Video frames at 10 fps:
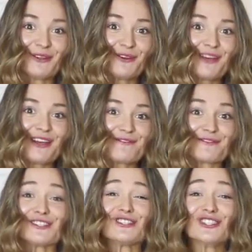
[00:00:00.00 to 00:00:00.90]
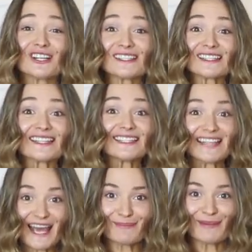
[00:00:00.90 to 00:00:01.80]
Cook it for just
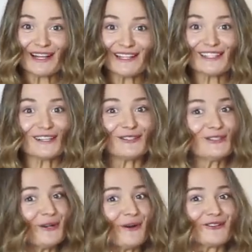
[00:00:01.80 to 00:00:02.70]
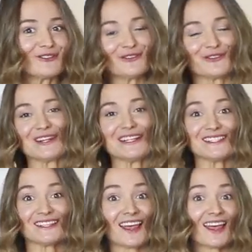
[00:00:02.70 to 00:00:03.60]
10 minutes at 200
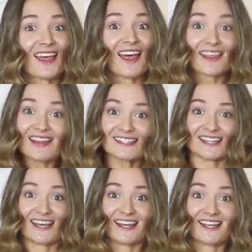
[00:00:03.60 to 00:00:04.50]
degrees. And that's it.